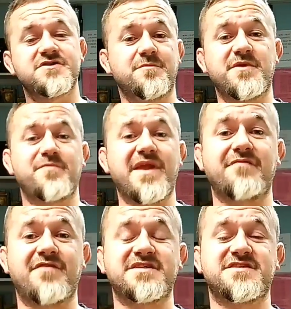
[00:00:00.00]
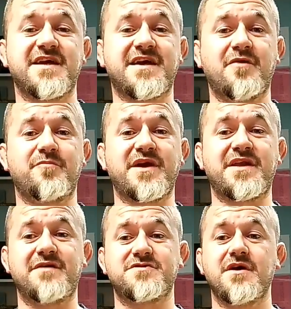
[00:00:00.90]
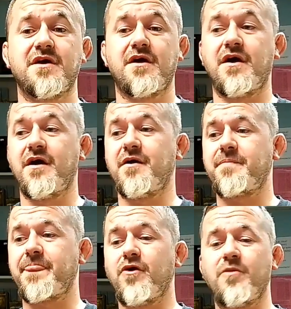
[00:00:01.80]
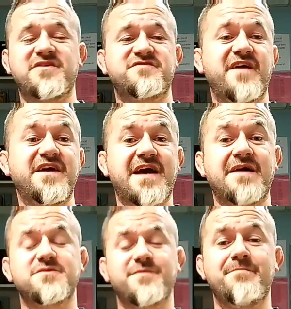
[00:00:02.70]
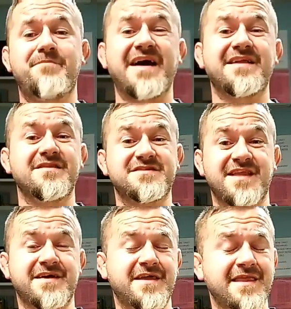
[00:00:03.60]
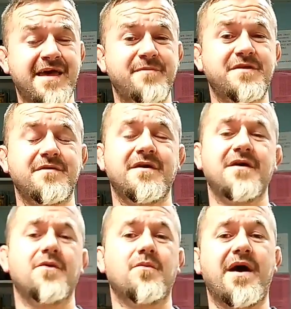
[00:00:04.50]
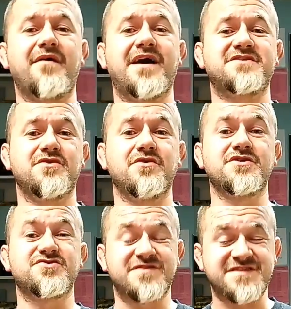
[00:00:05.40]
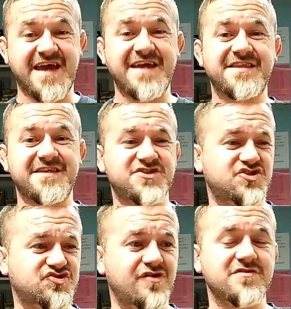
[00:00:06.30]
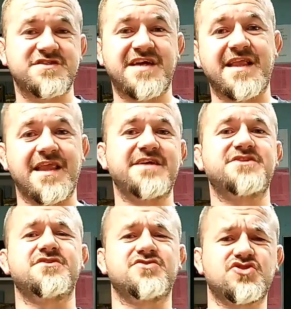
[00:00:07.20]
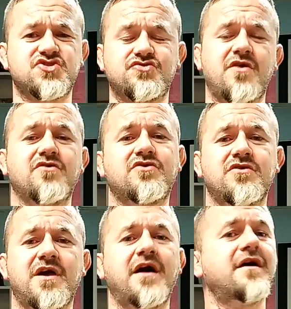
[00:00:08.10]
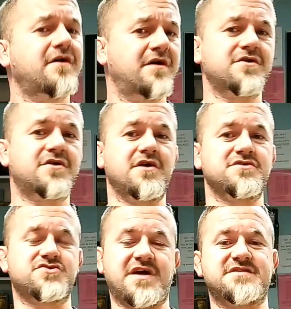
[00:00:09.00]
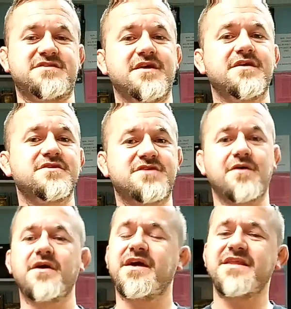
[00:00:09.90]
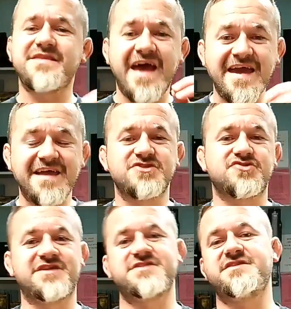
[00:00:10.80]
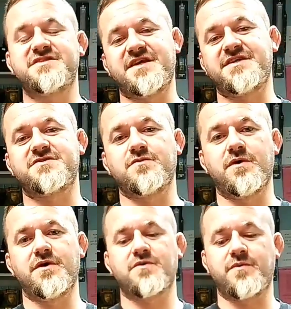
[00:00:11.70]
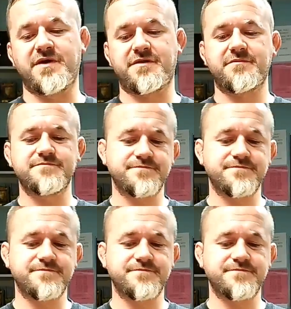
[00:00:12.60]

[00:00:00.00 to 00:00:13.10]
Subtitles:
Some of the black rat snake albinos almost fade out to being patternless like a lemon, whereas others retain this strong saddleation, strong colour and contrast. So they're interesting snakes to work with.